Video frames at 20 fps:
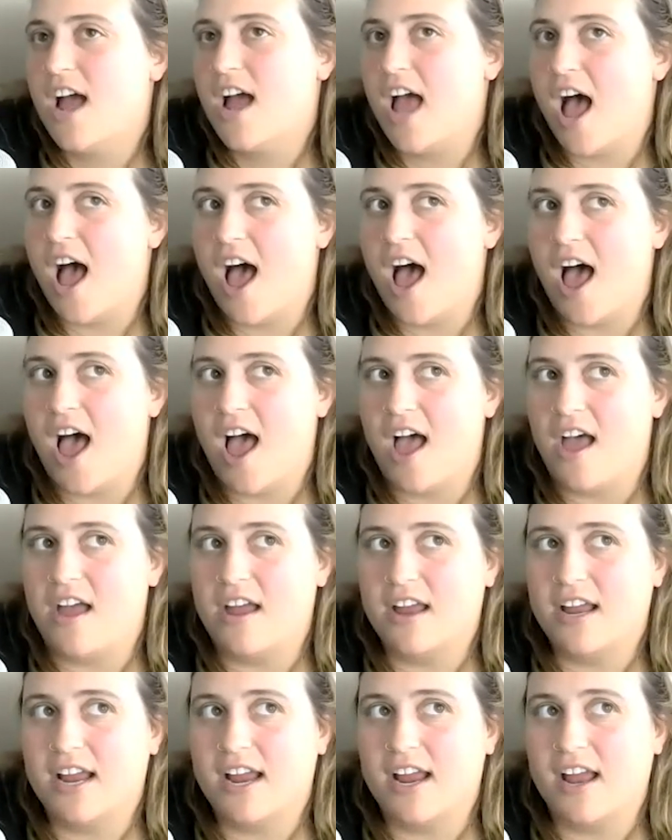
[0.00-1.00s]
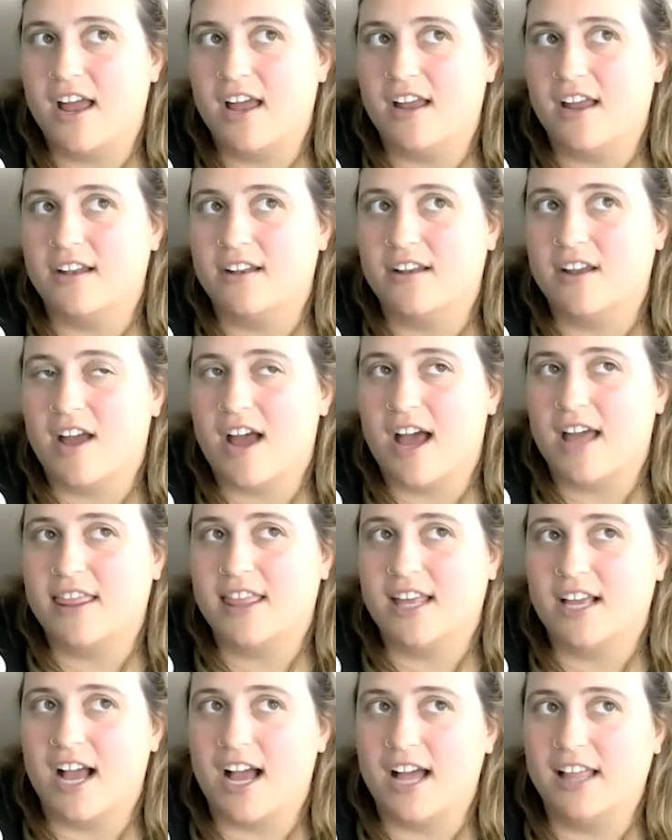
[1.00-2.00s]
And I
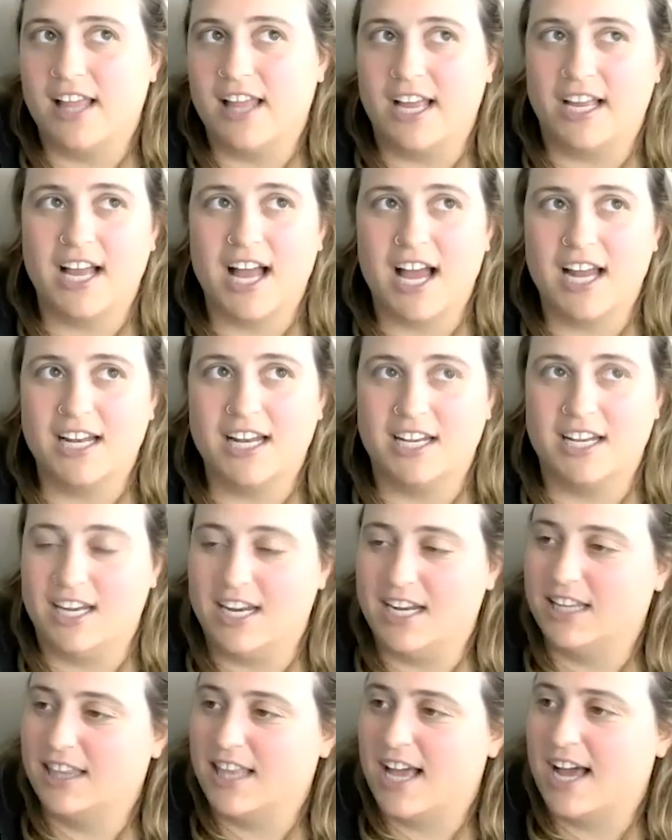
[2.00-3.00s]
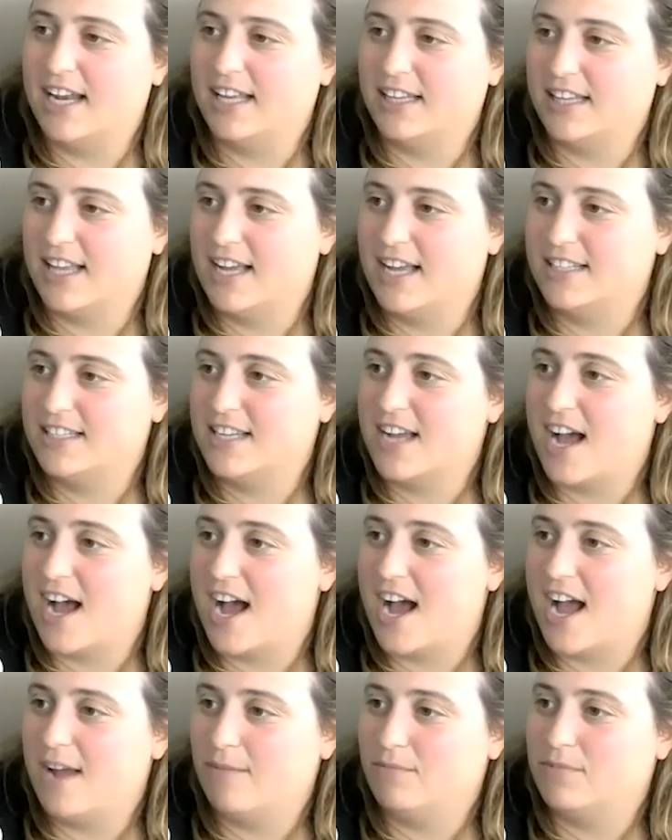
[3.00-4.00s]
think I like kind of needed that at that
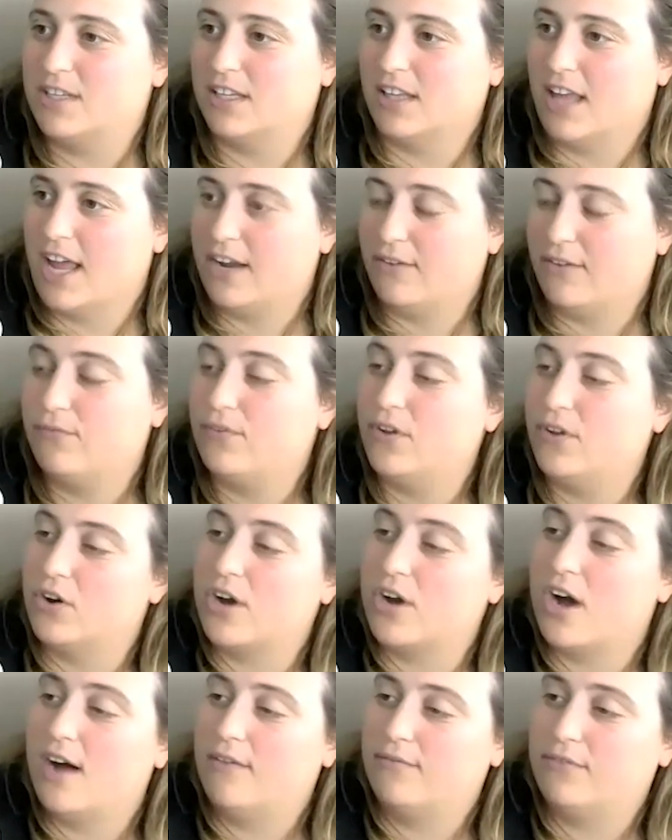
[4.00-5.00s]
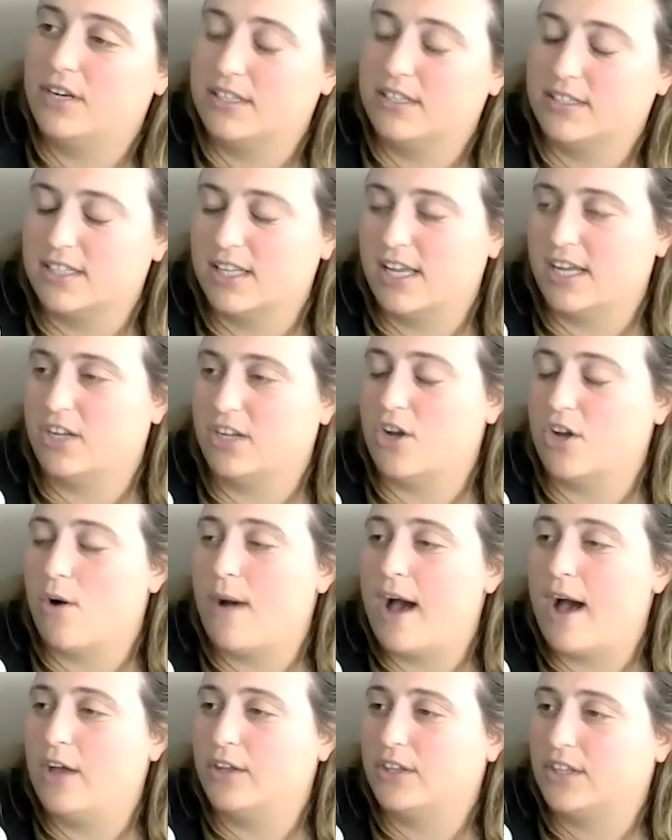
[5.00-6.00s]
time to like feel confident to like go
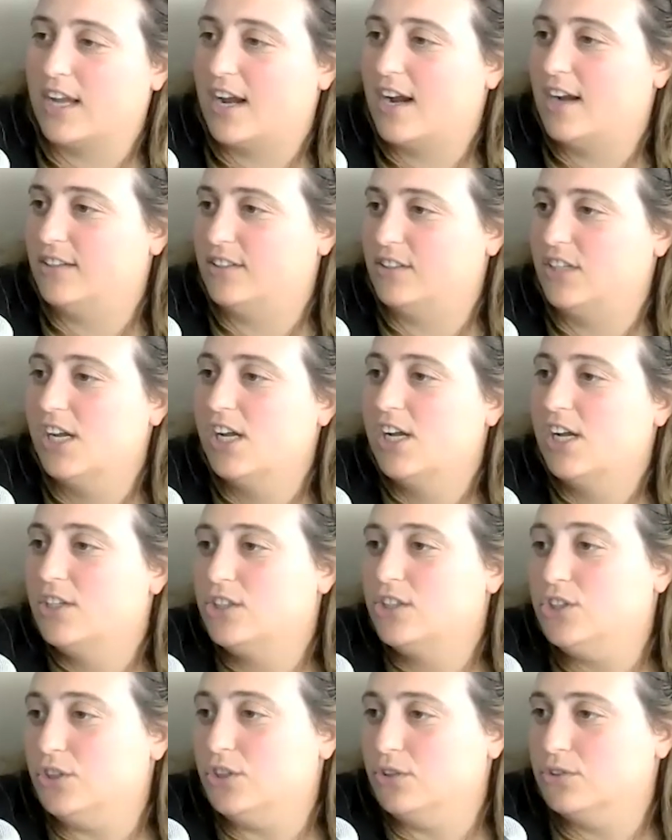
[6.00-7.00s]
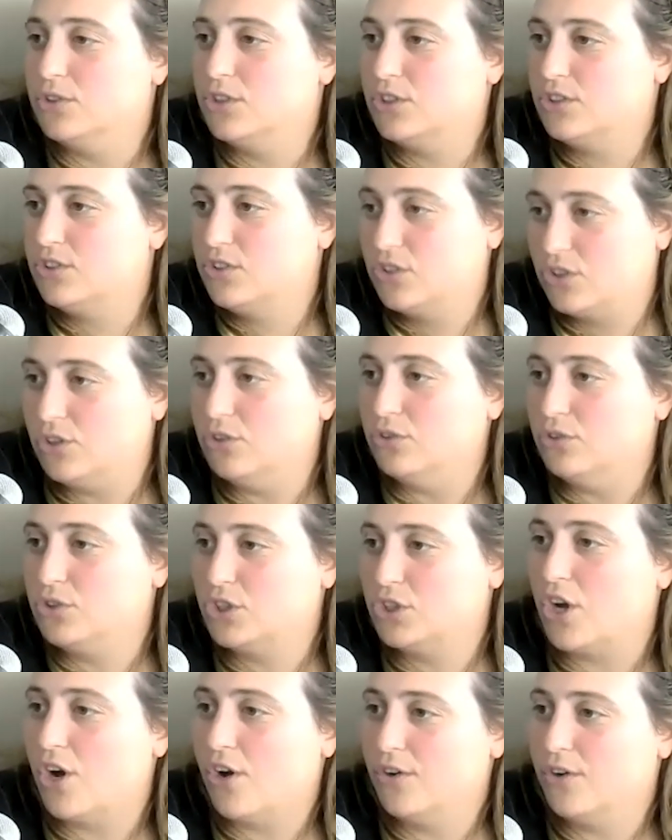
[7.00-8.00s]
out there and do
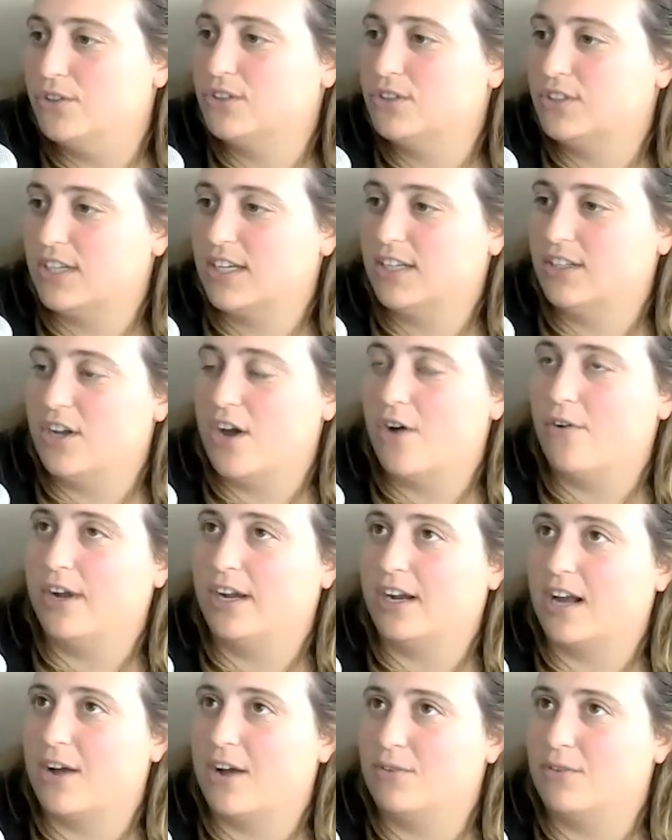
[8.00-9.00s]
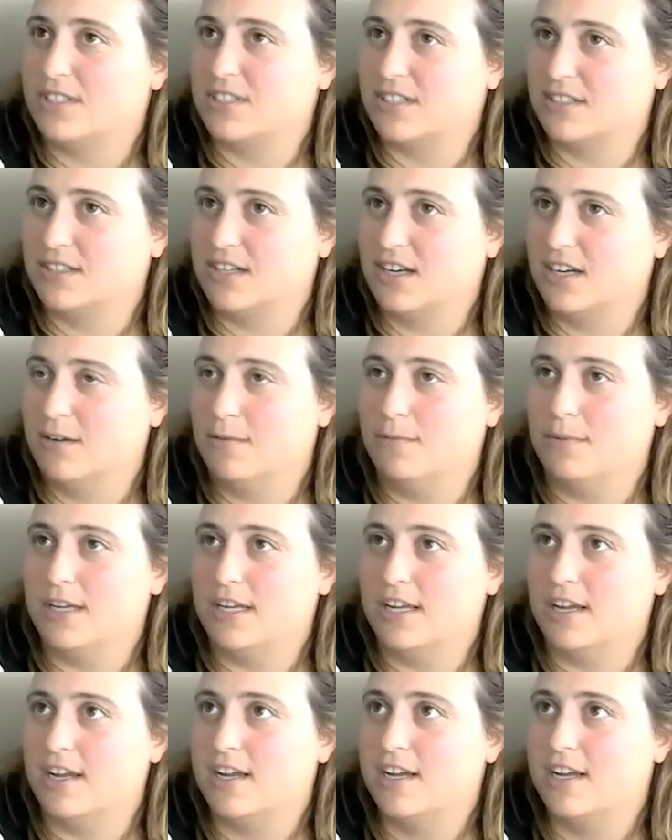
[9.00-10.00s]
shows, knowing I wasn't going to
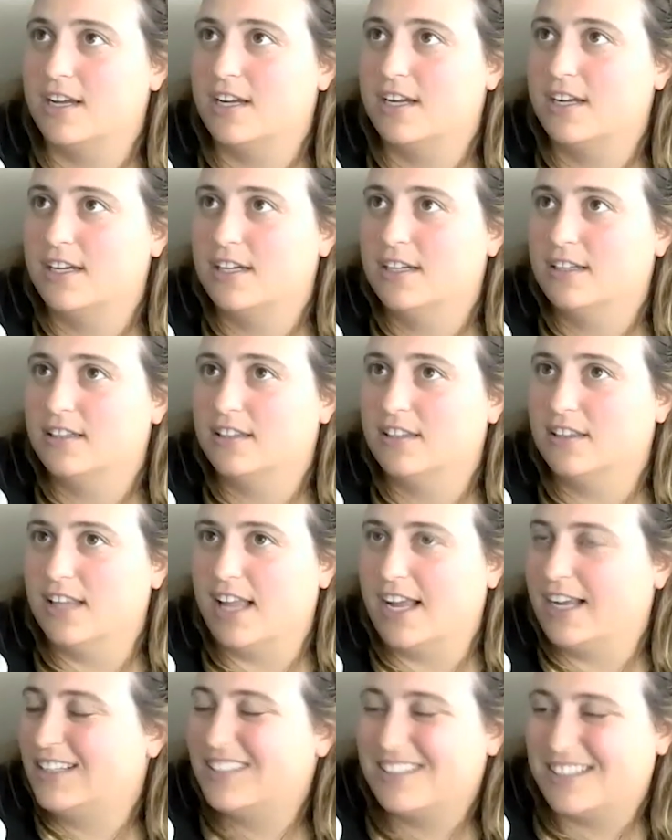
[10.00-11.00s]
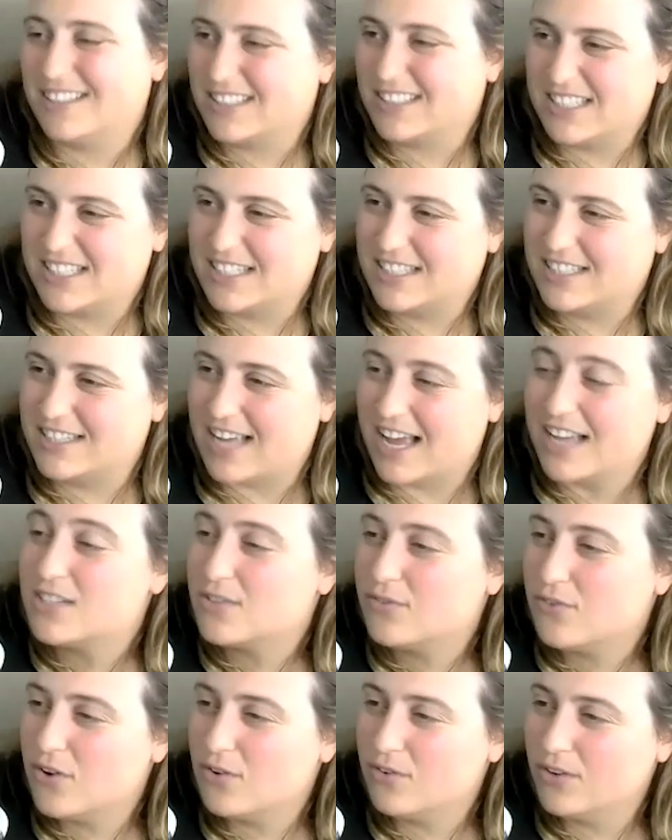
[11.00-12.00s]
be like
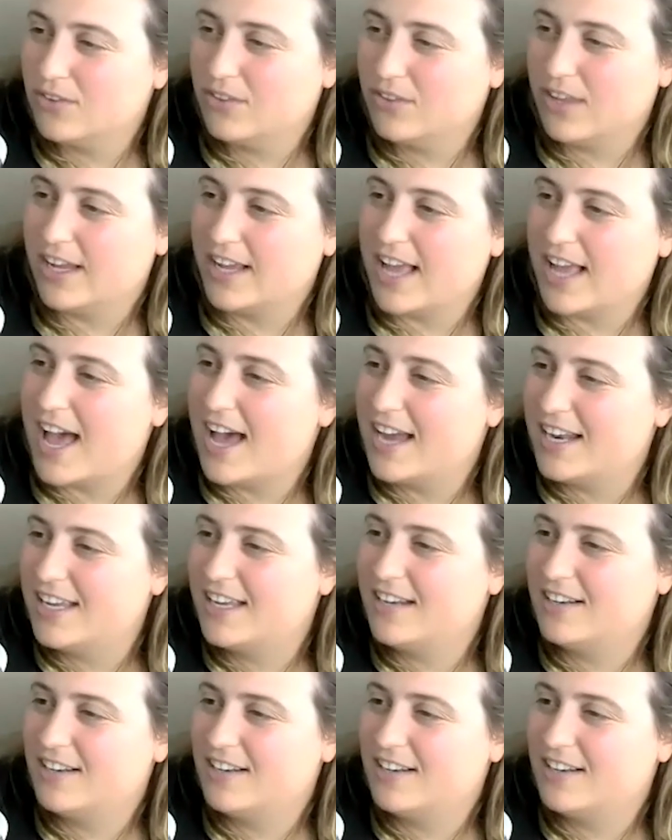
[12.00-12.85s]
successful like at it